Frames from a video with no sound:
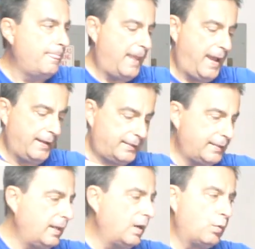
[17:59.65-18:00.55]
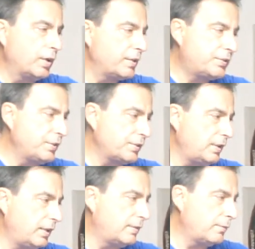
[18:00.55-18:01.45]
that works just
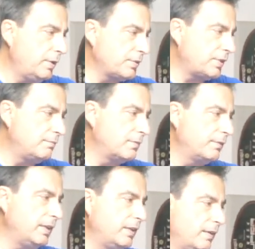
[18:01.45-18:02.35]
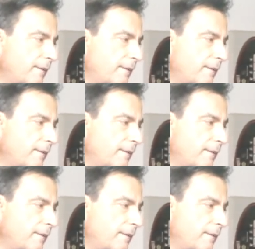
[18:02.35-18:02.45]
like a real submarine.